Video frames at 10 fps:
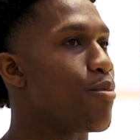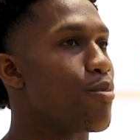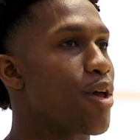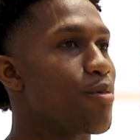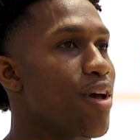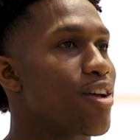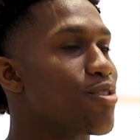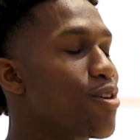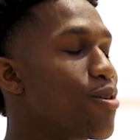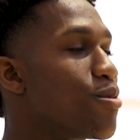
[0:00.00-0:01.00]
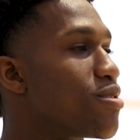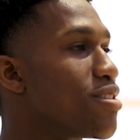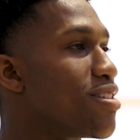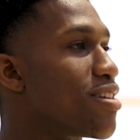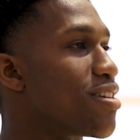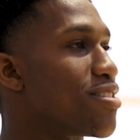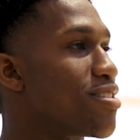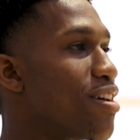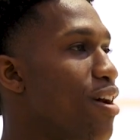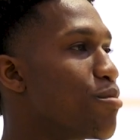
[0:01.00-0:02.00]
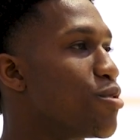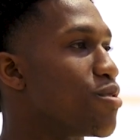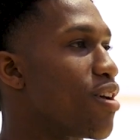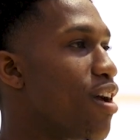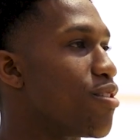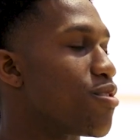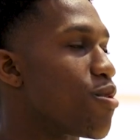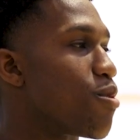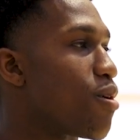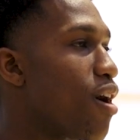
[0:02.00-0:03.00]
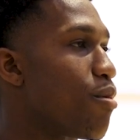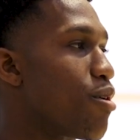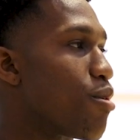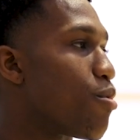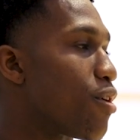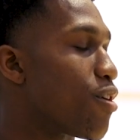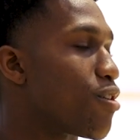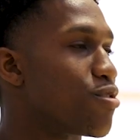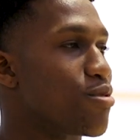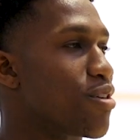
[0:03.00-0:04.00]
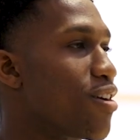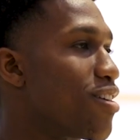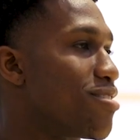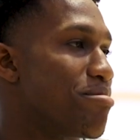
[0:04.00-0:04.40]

Maybe. I don't know. We'll see. Because I'm either a point guard or shooting guard.